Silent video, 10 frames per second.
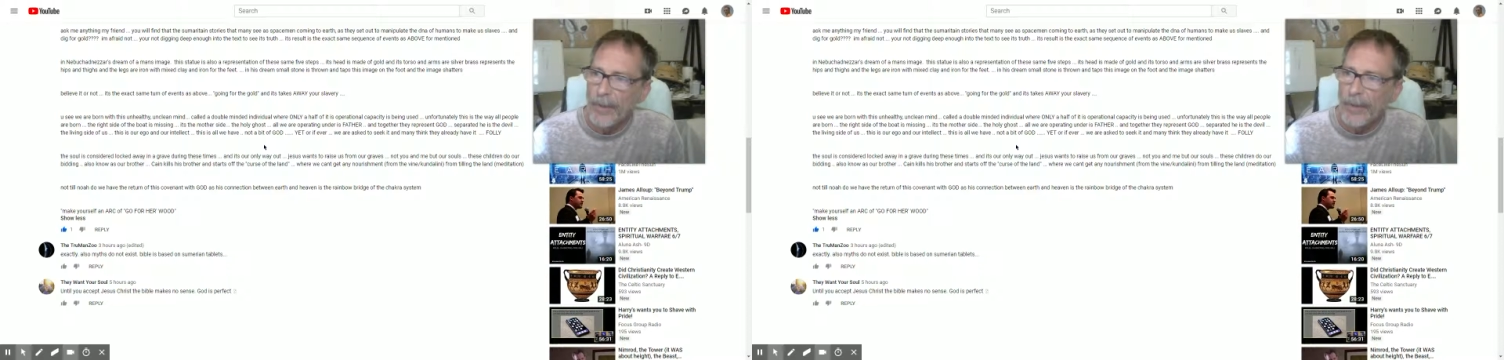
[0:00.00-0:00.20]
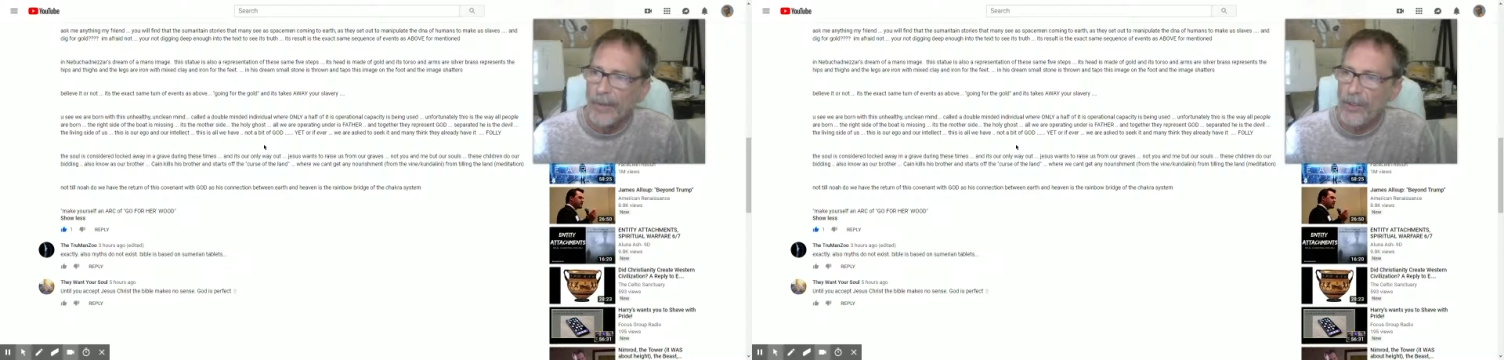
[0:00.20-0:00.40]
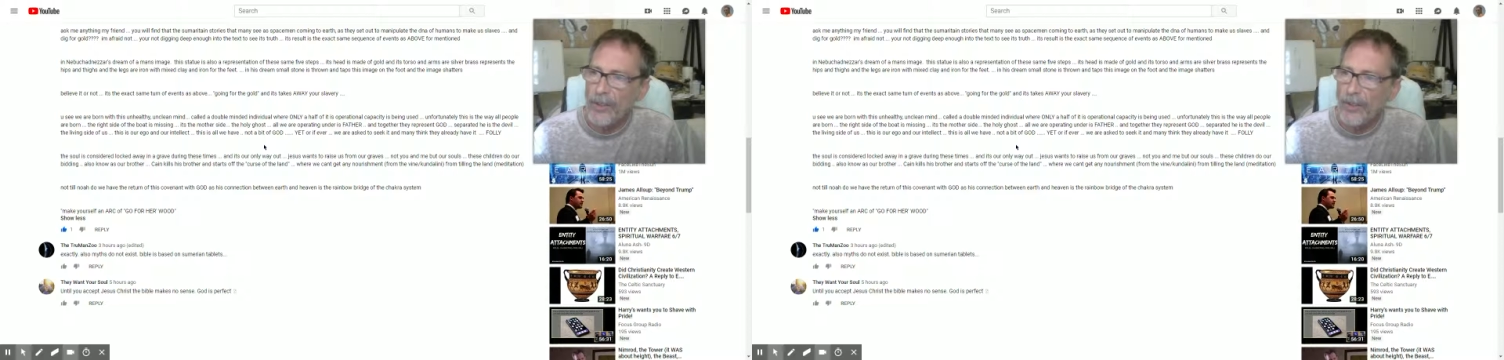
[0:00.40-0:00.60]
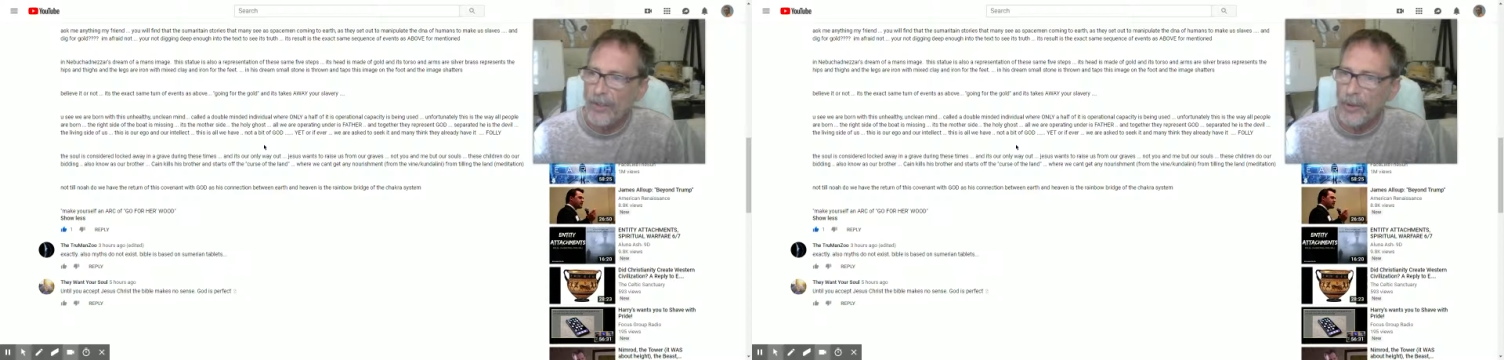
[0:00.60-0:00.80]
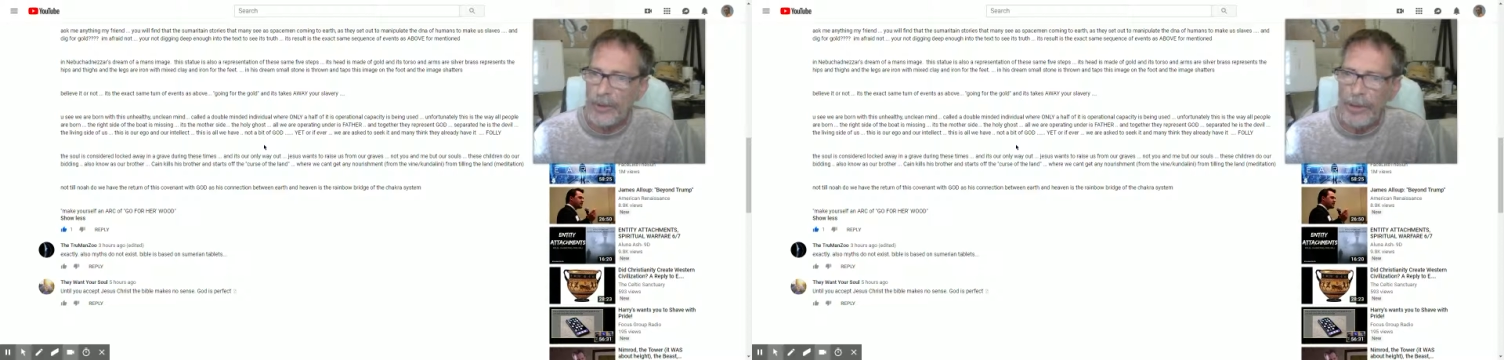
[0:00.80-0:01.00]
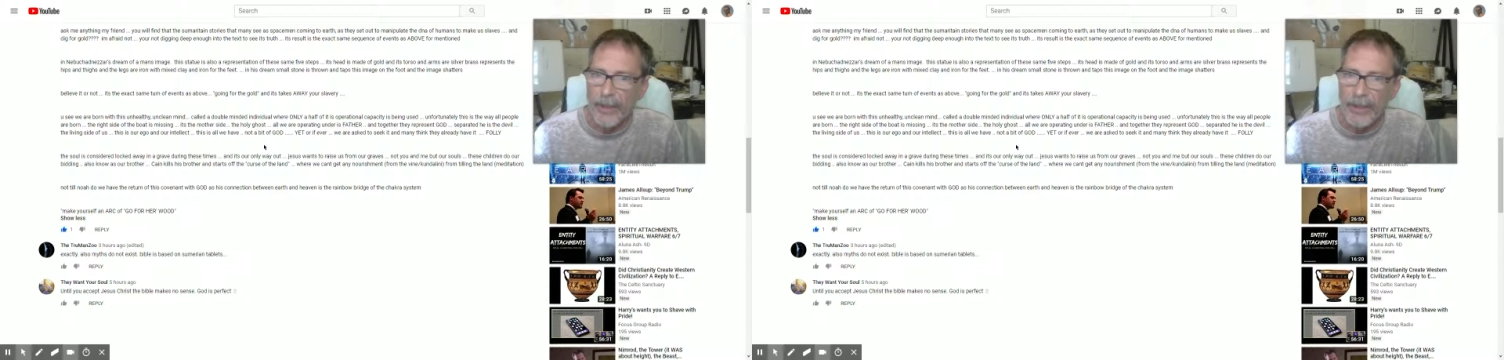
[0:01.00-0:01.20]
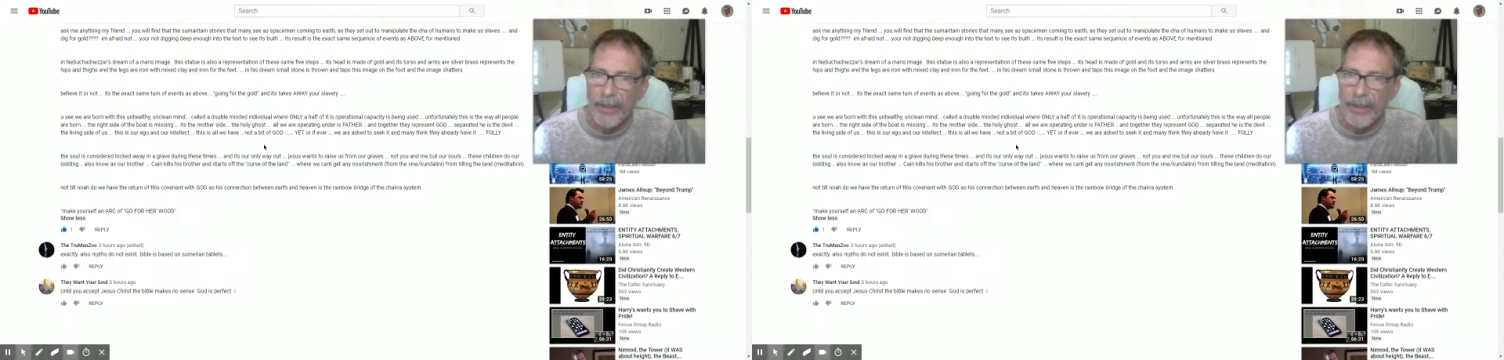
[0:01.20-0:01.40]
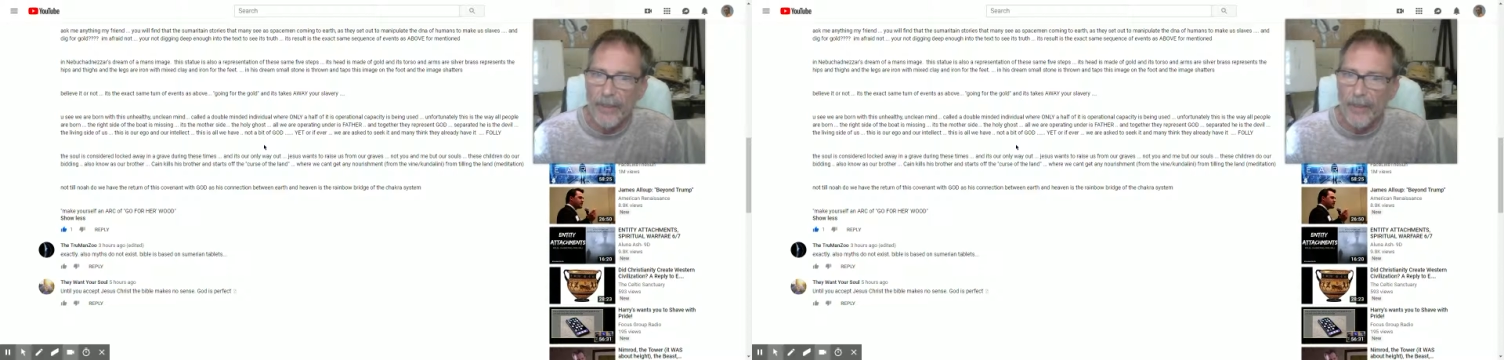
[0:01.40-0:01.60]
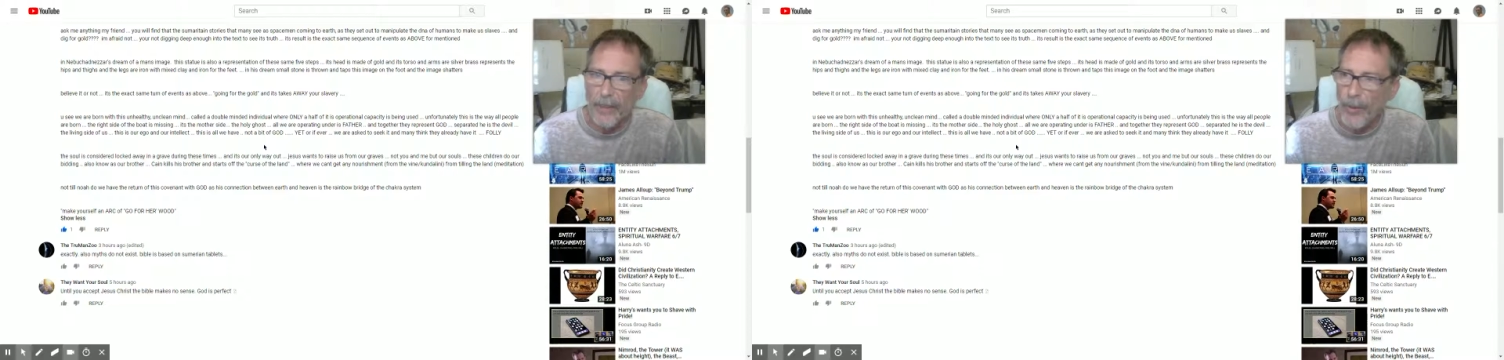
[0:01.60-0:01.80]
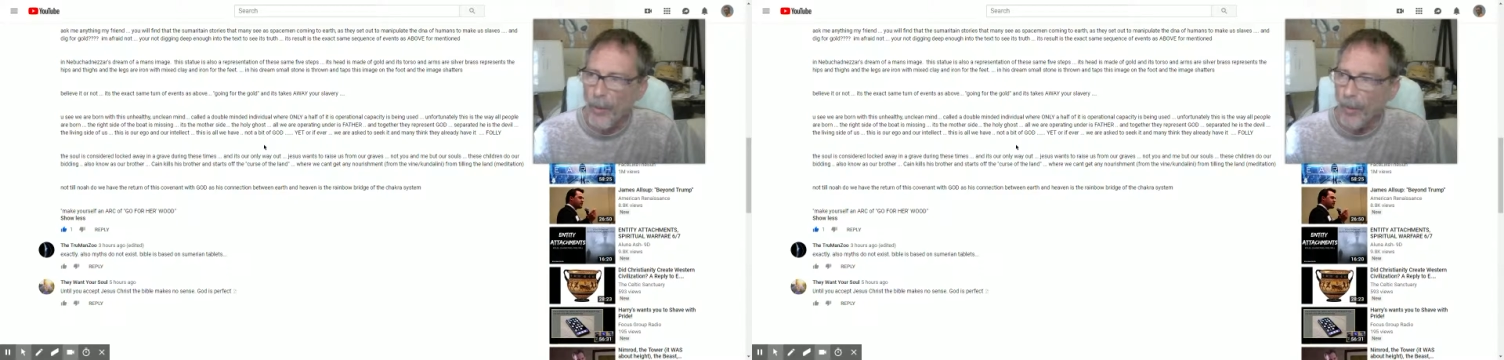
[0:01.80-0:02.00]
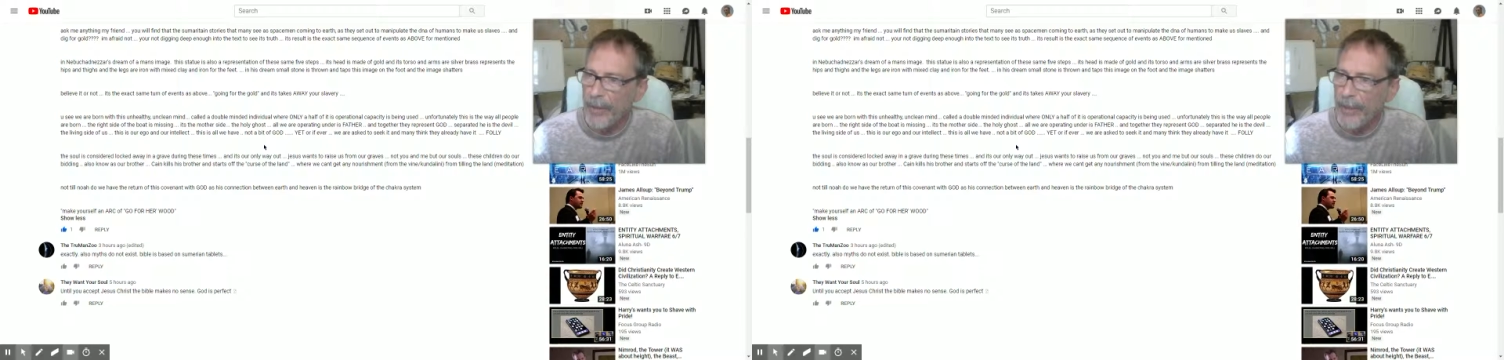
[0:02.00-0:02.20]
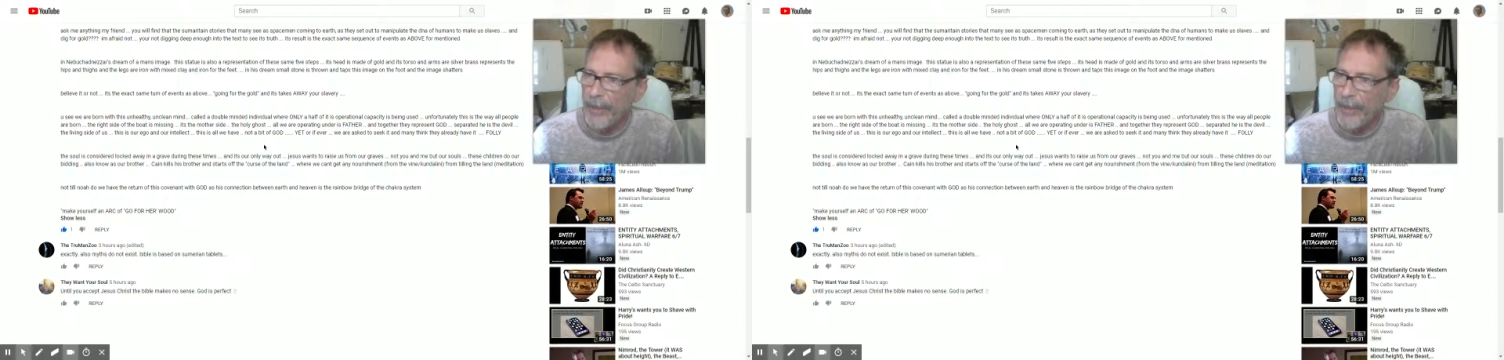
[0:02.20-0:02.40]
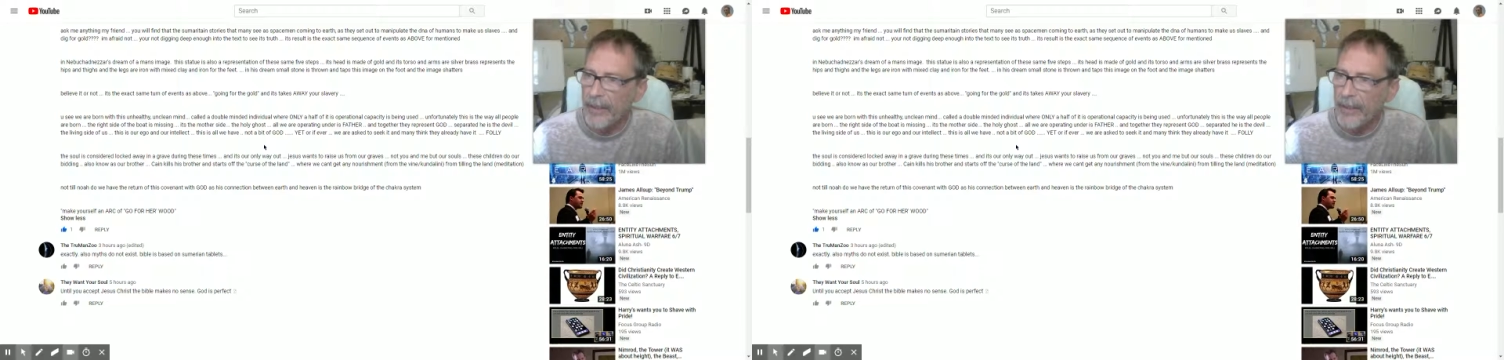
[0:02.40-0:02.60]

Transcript: these little children do our bidding.